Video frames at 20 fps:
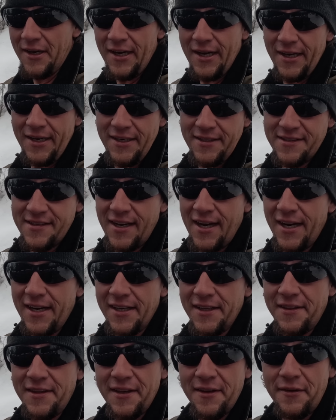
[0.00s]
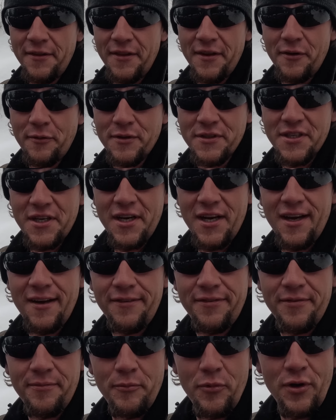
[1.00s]
I decided that there was
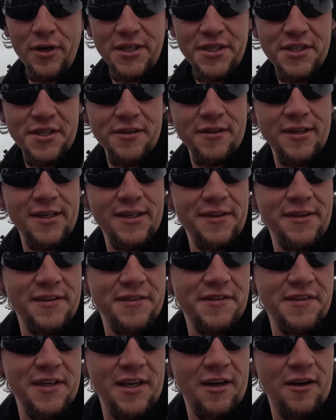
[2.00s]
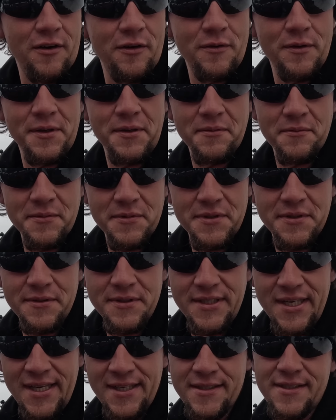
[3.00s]
enough moisture in the snow and it was
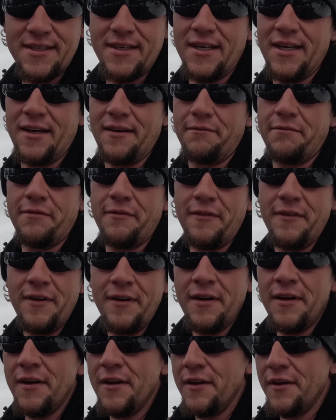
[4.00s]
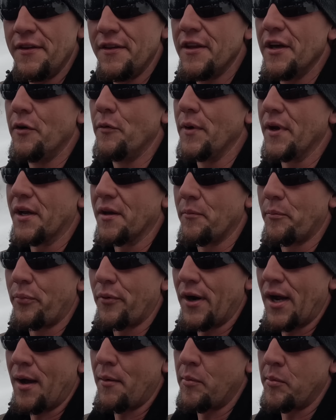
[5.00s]
dense enough that we could
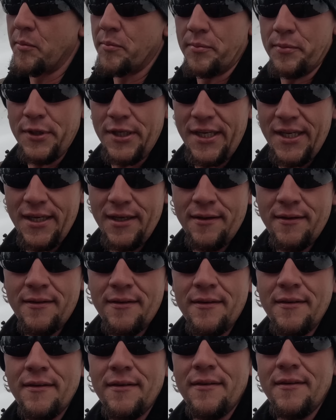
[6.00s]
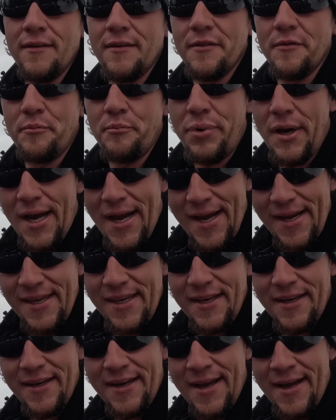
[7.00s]
probably pack
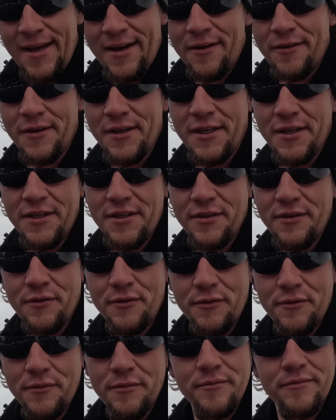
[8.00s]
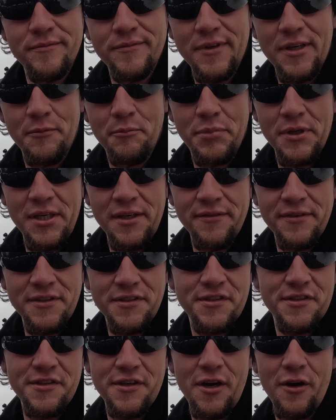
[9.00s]
it down into a bit of a
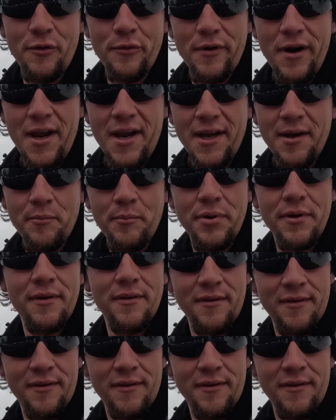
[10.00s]
snow ramp.